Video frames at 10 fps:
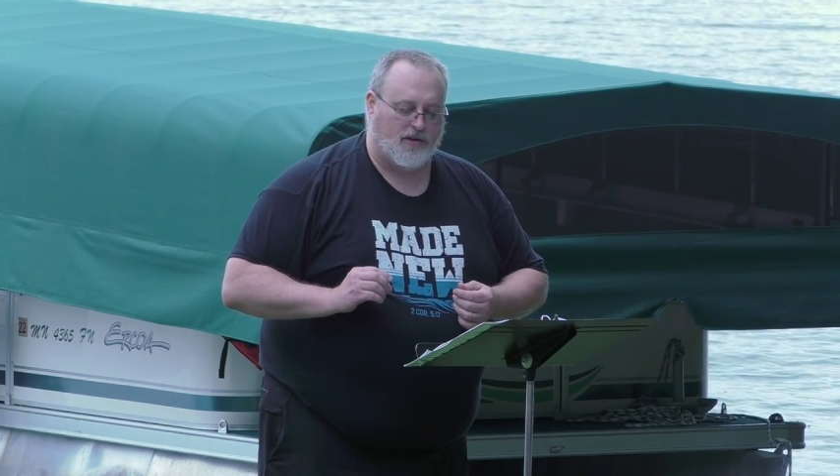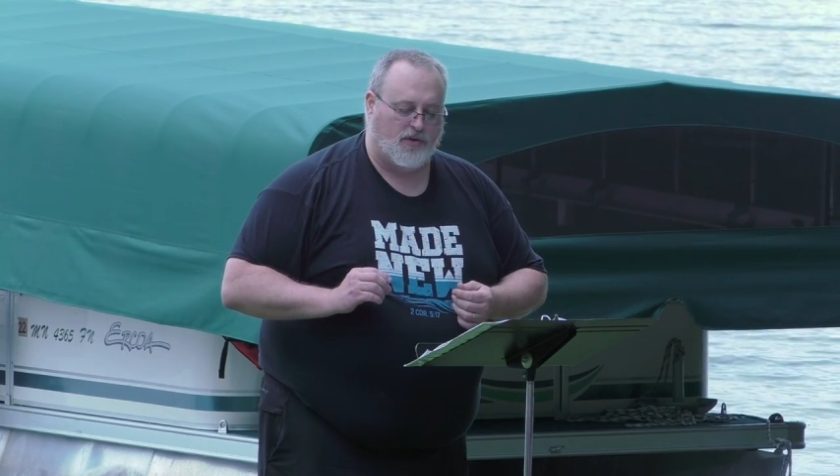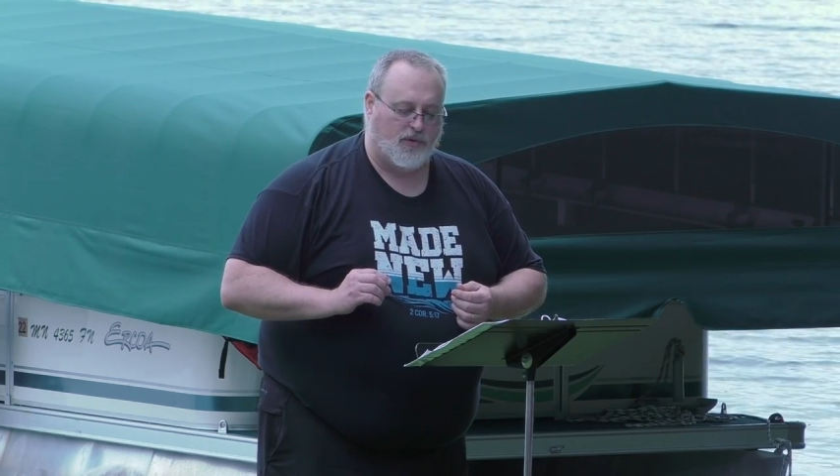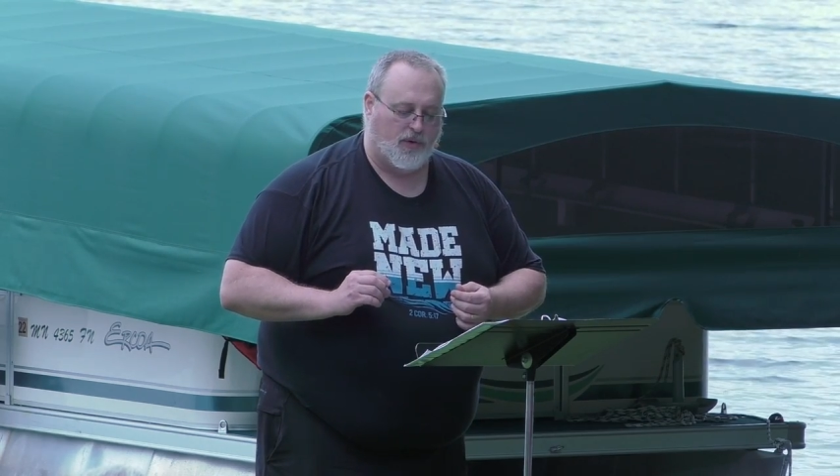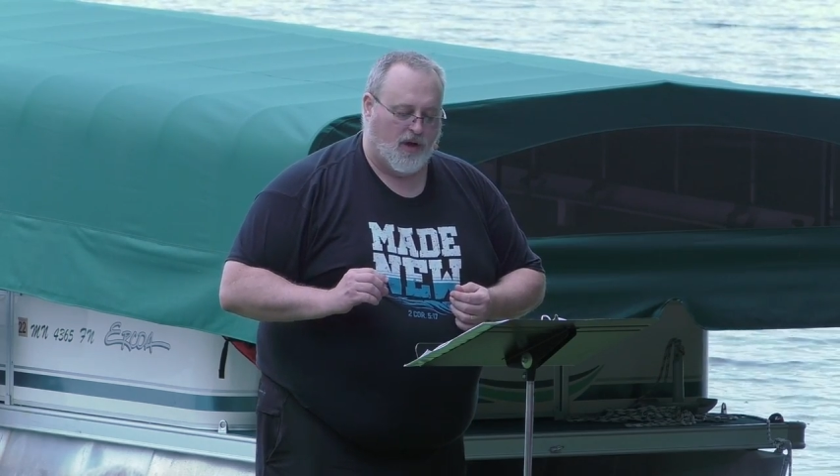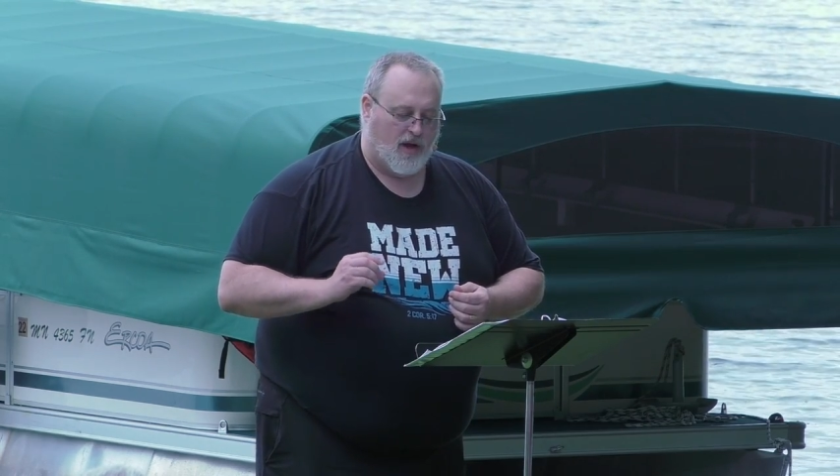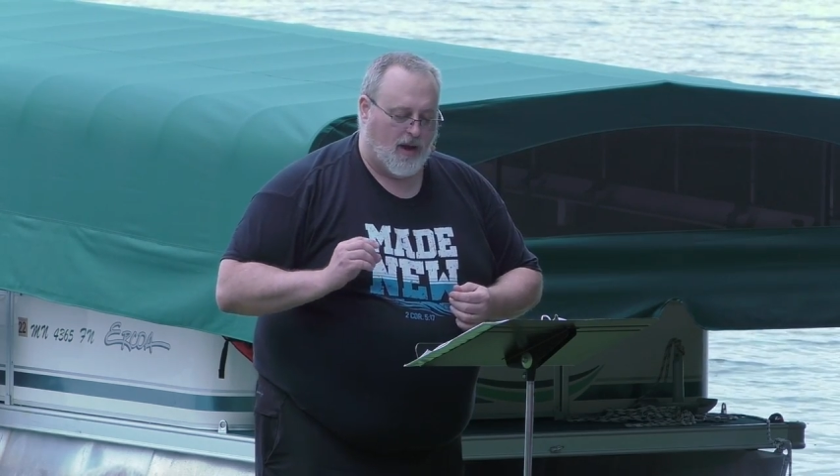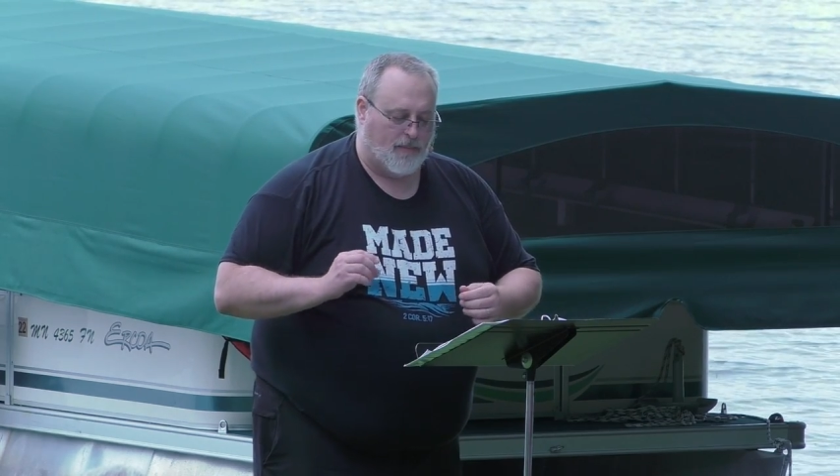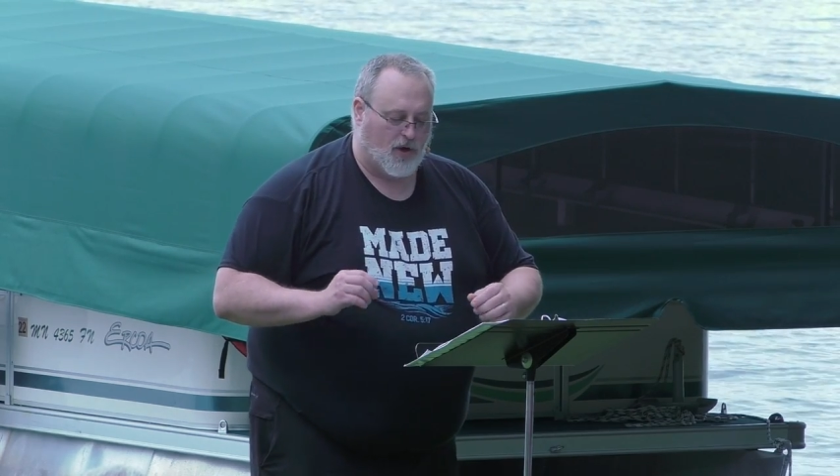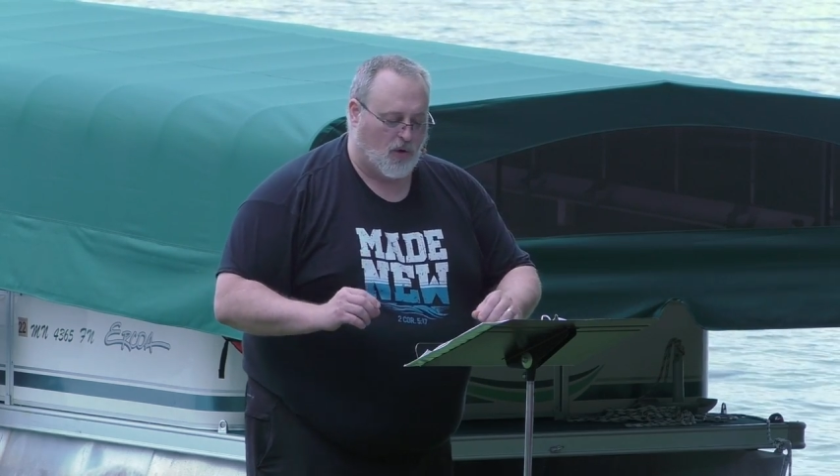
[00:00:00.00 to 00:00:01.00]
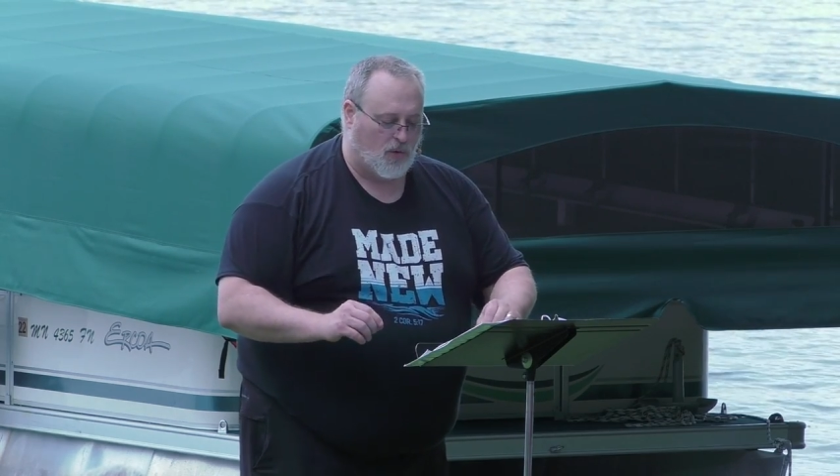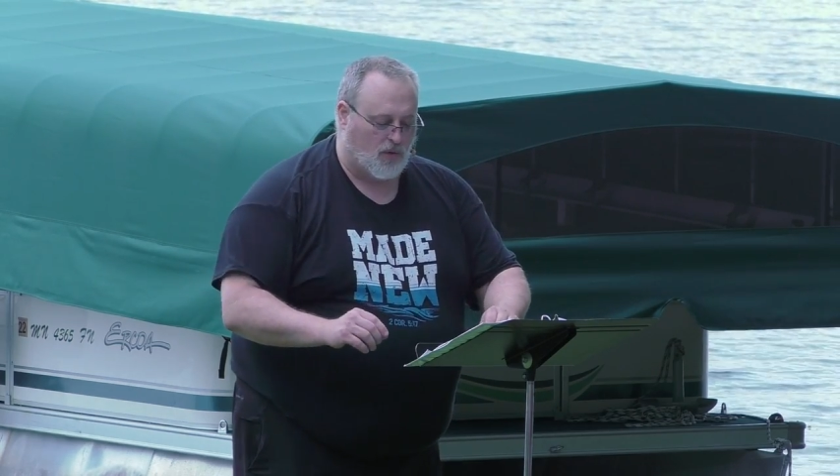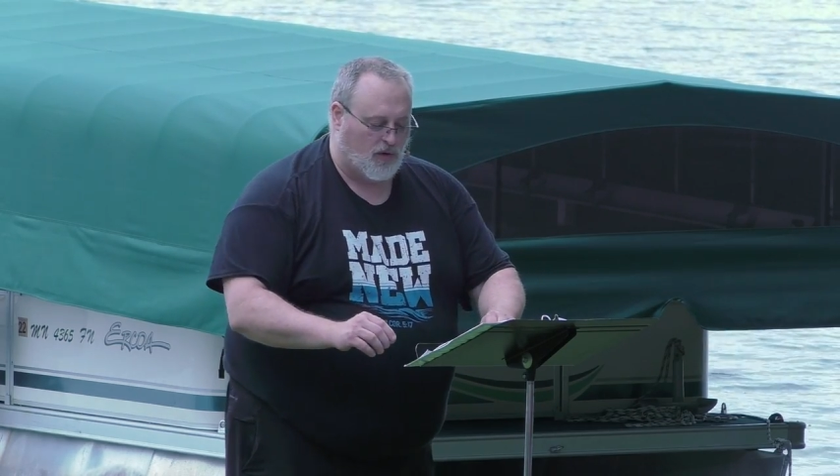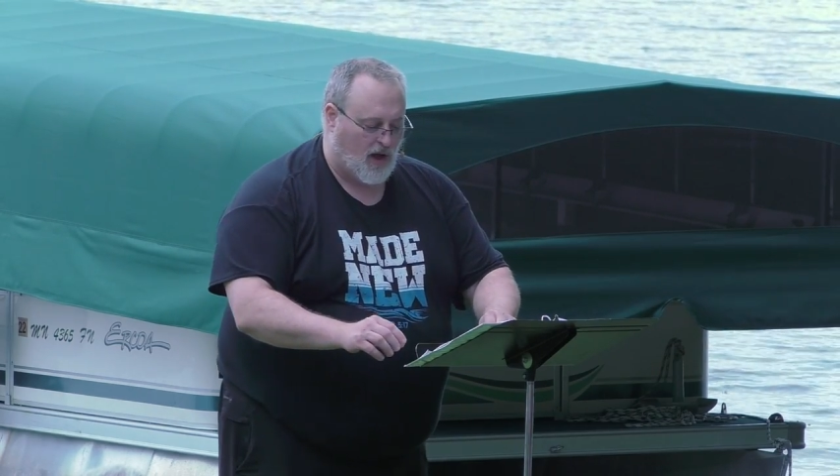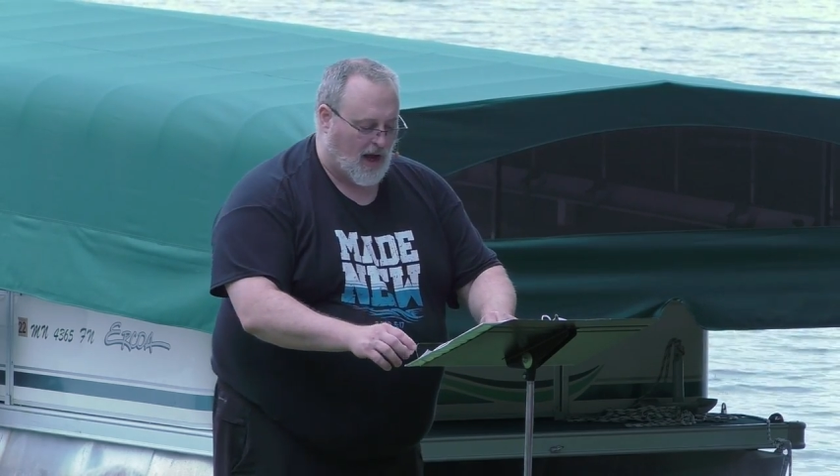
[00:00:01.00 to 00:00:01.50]
heaven and on earth have been
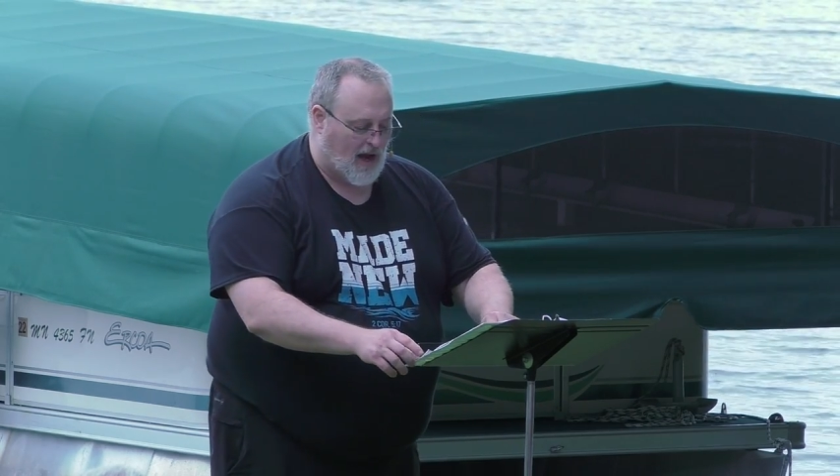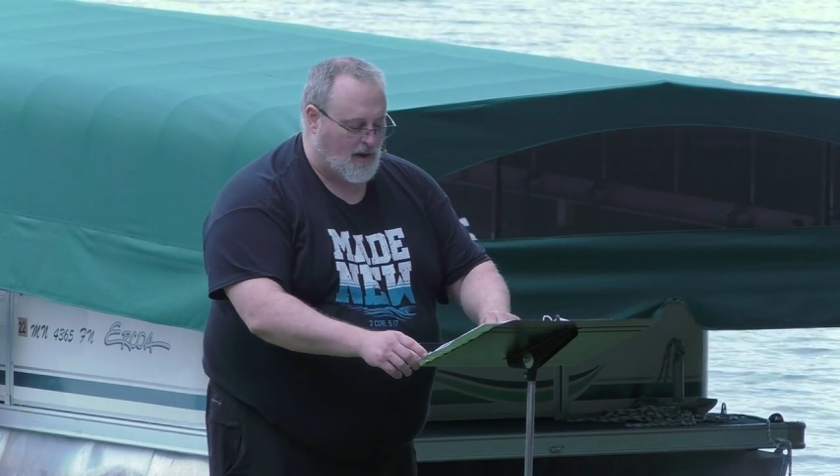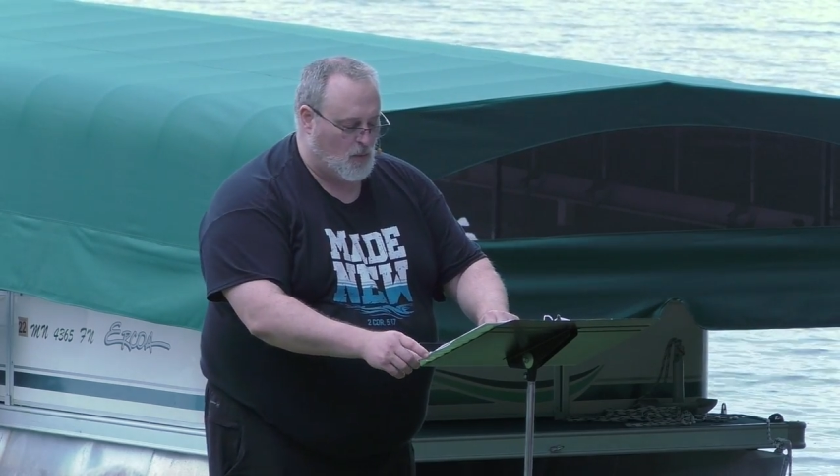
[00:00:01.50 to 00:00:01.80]
given to me.